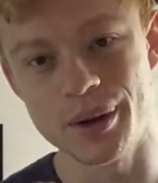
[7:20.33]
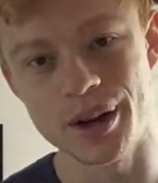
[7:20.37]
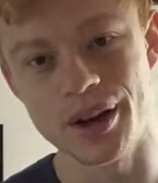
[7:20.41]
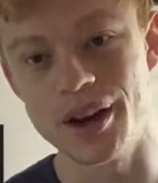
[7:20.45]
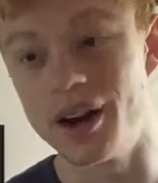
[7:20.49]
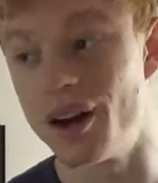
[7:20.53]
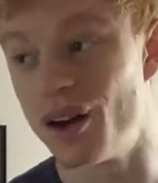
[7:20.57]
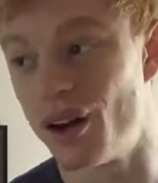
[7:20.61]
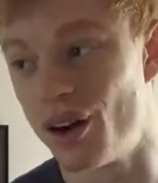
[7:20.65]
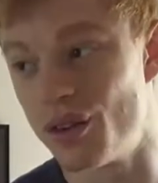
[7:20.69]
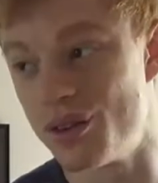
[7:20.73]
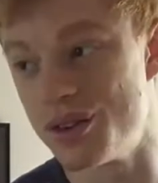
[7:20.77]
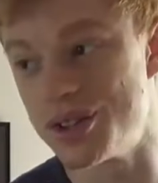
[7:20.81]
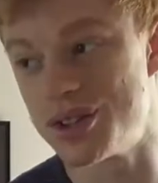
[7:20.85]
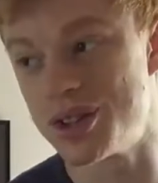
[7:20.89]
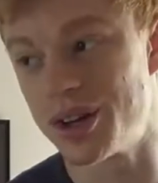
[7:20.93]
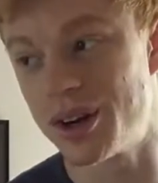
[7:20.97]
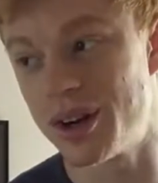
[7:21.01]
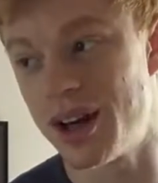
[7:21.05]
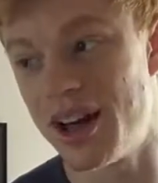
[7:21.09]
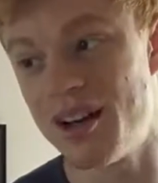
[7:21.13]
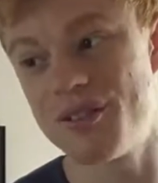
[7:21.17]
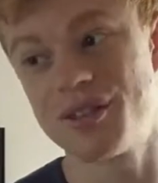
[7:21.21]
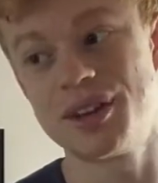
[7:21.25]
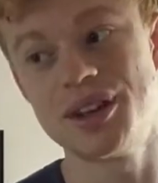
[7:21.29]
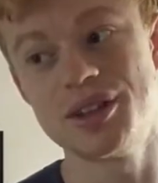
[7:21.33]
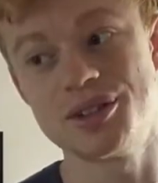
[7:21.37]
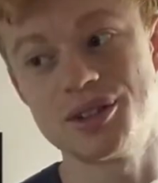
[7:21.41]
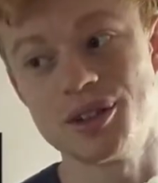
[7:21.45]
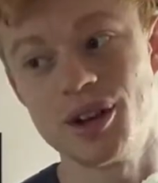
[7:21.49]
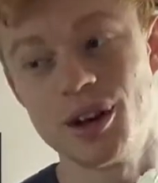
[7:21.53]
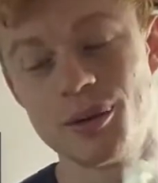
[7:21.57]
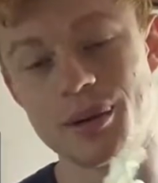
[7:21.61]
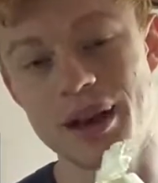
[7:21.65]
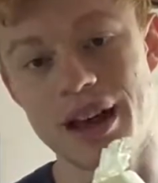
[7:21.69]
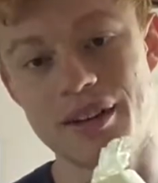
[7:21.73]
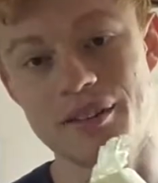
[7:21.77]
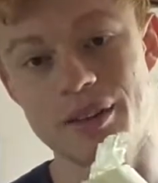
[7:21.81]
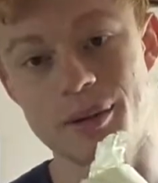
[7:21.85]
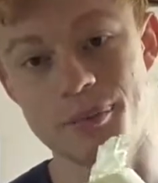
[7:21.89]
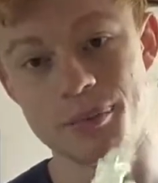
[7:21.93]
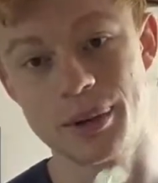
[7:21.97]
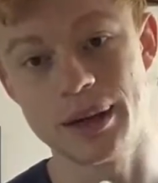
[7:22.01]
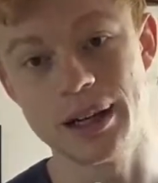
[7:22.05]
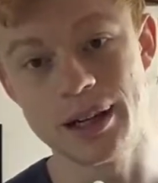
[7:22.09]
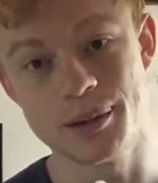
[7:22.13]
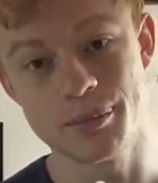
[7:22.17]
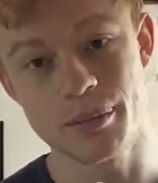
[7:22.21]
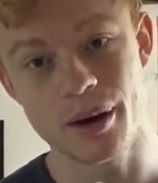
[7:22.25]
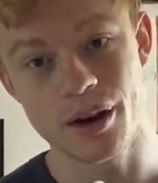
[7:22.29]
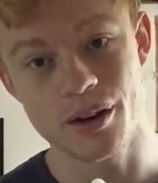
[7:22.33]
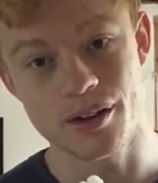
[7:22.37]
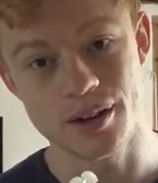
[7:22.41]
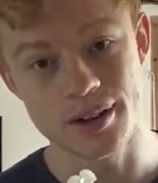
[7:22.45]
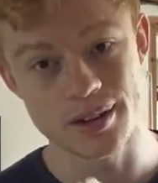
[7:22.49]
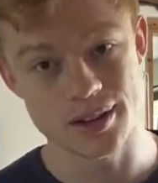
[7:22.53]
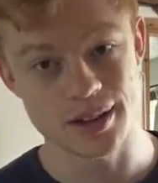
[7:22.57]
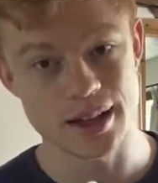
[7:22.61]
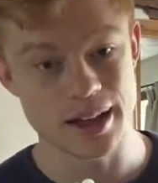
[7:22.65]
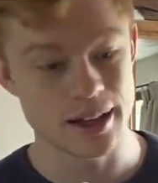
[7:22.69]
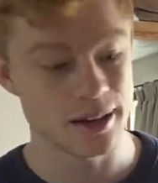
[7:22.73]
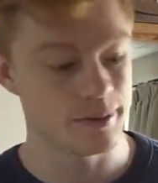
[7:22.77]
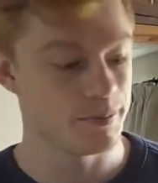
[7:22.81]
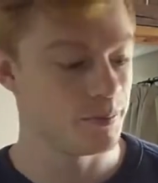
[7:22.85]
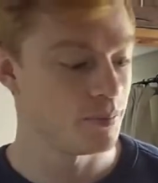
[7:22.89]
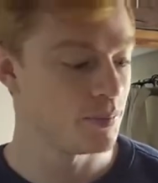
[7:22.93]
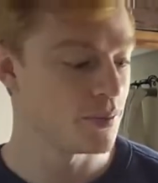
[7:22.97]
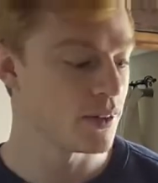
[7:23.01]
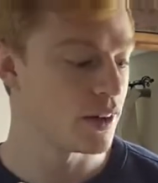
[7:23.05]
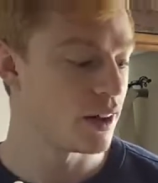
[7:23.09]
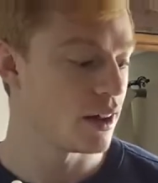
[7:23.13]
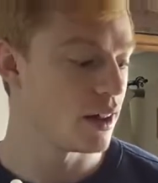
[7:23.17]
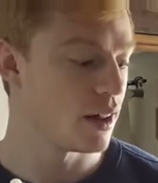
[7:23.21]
but obviously I don't have any, so I'll be having peanut butter instead.